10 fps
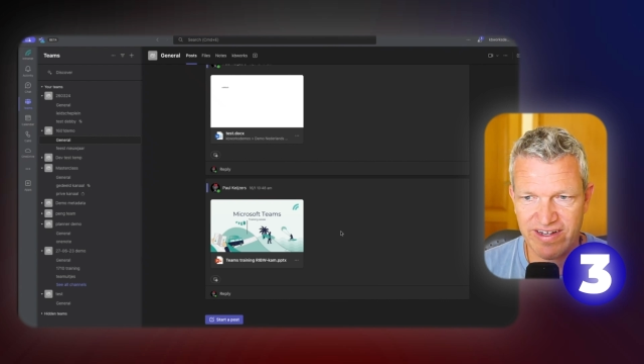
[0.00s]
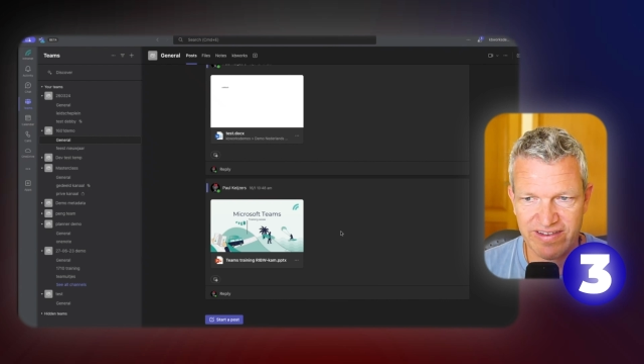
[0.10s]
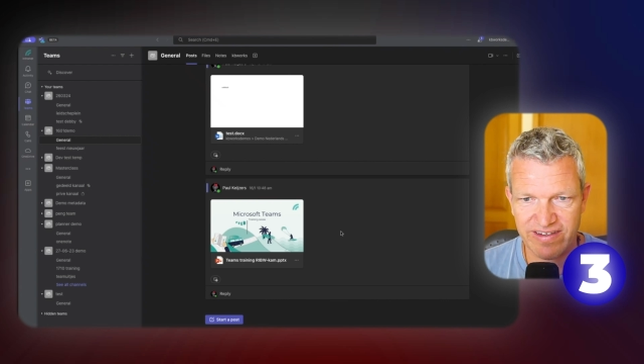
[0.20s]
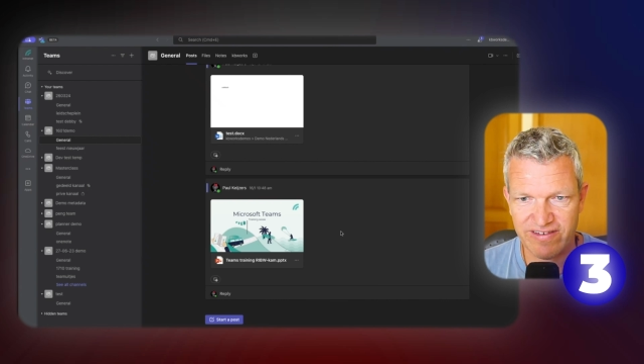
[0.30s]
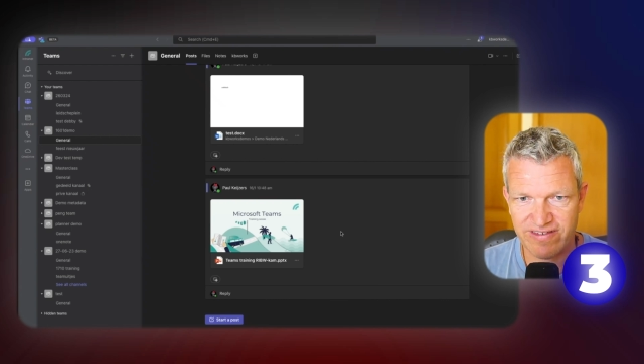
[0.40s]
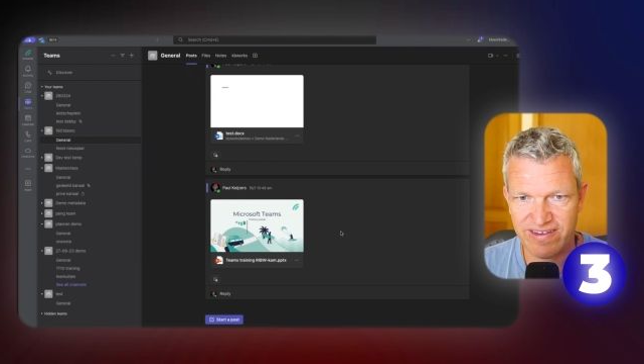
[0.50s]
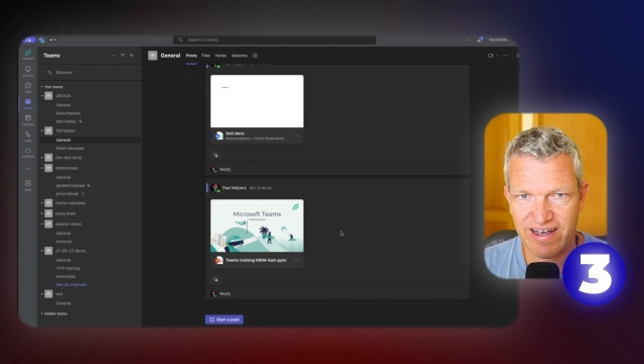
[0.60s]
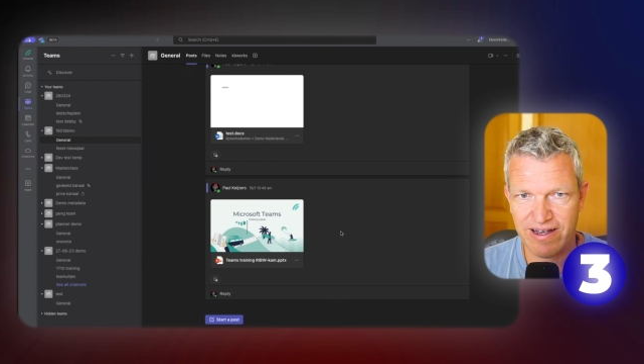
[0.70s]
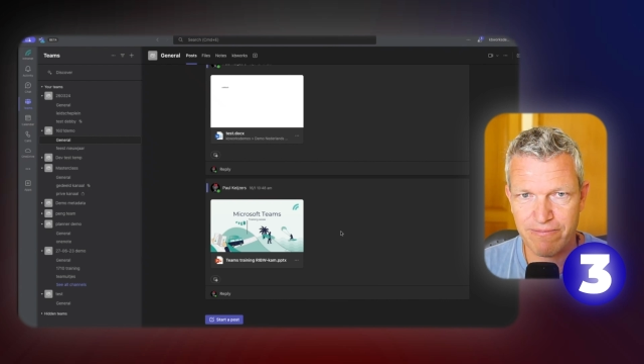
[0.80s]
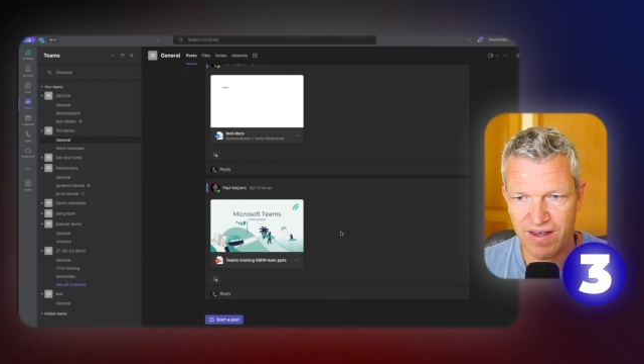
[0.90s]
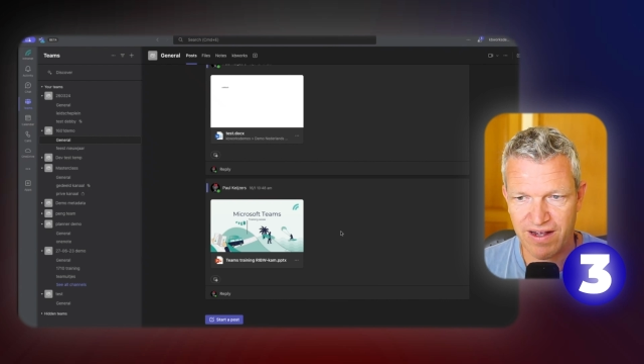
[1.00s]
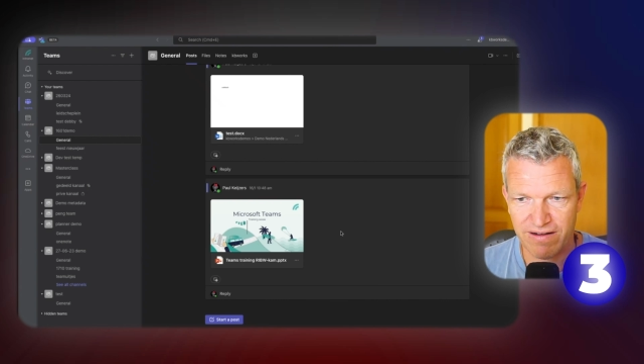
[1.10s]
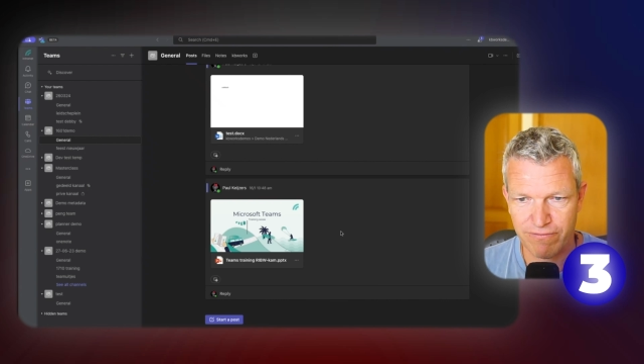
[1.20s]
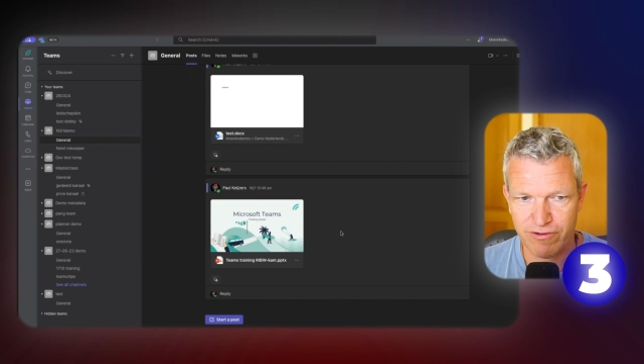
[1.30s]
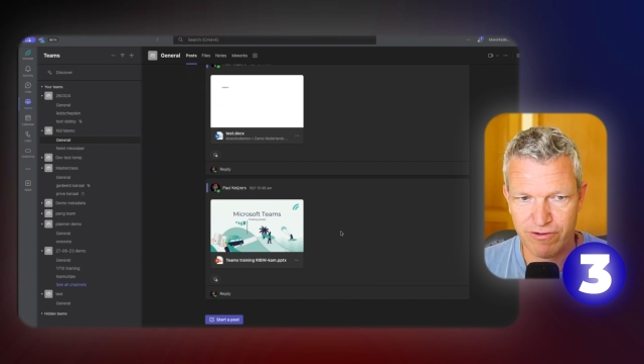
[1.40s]
at this time and
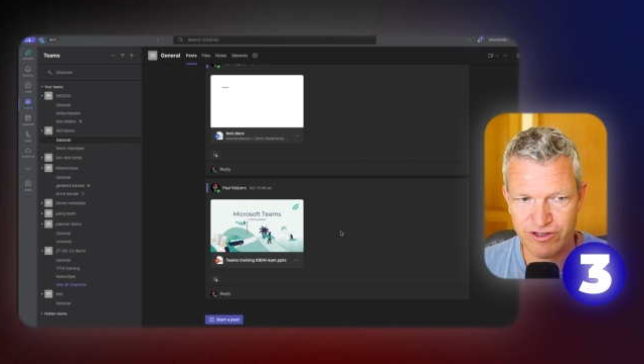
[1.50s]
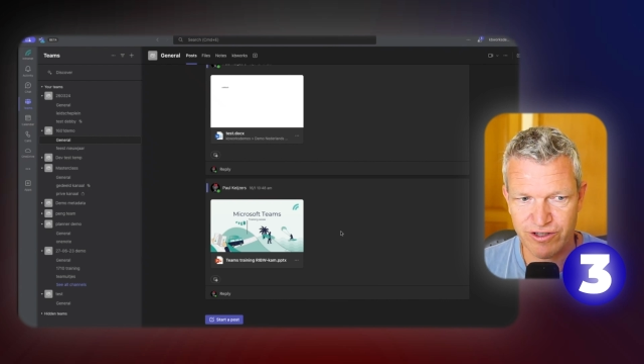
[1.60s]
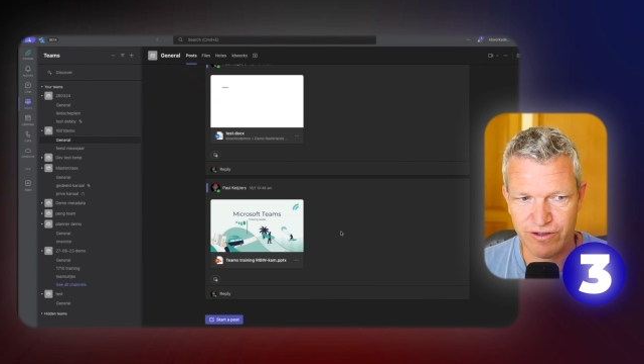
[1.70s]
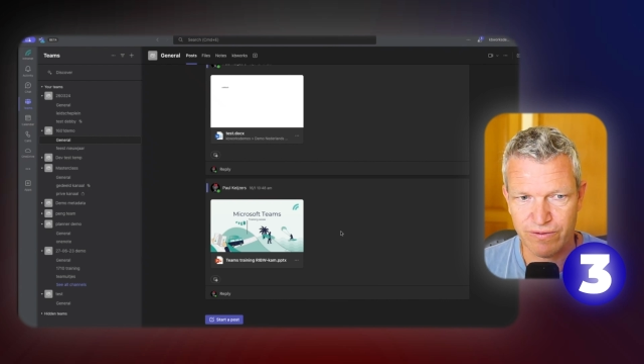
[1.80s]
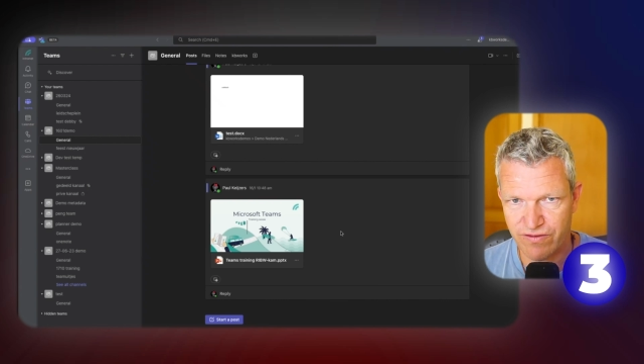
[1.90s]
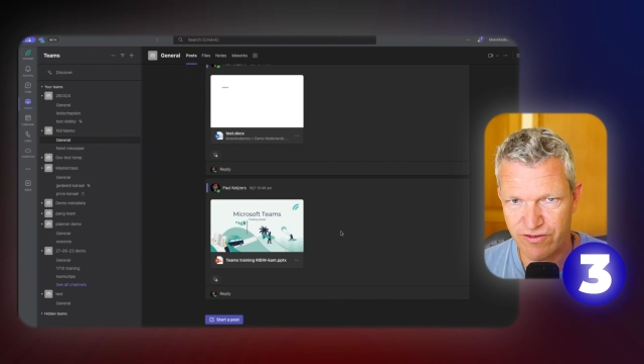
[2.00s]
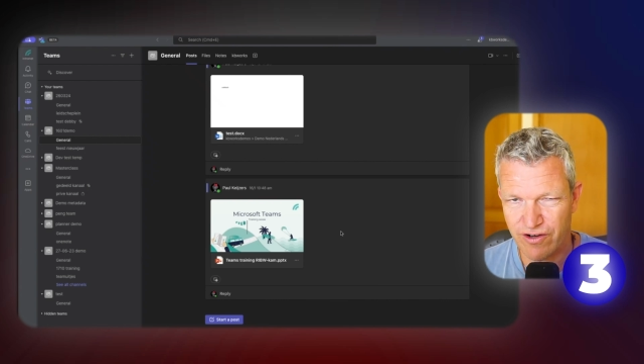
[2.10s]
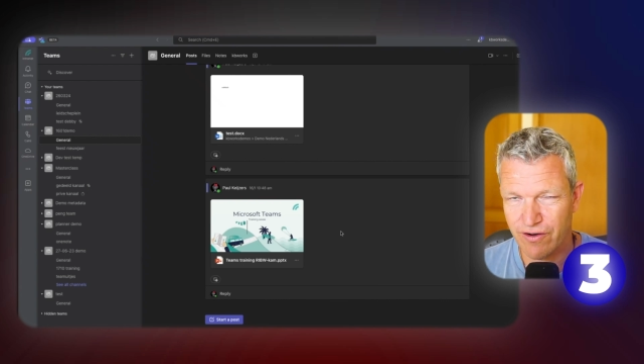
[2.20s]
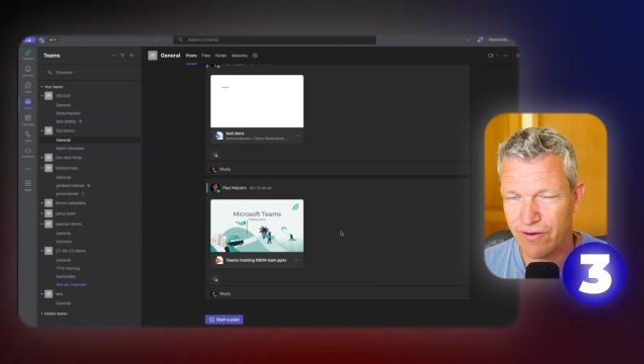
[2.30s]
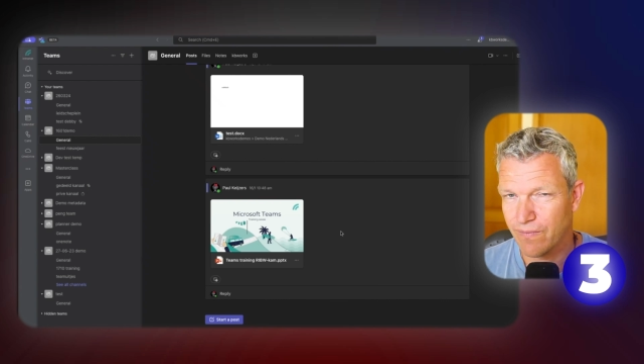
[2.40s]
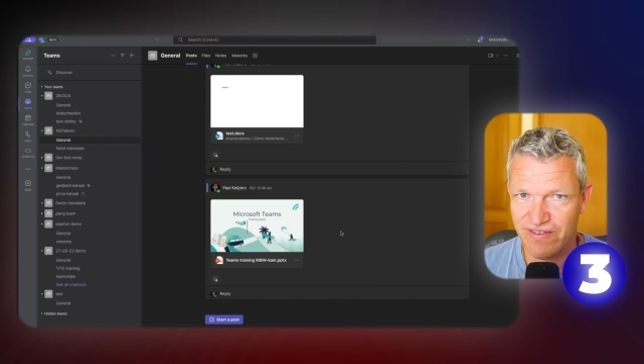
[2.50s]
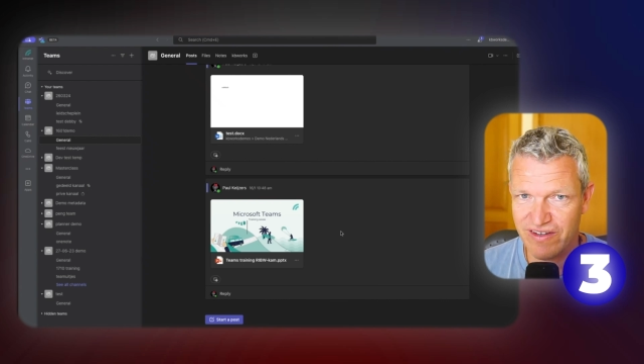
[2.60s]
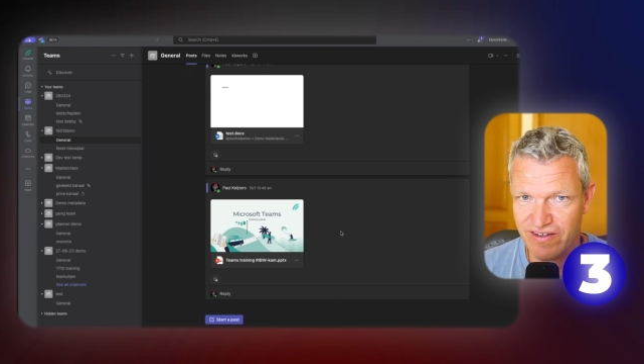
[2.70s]
it will show. So this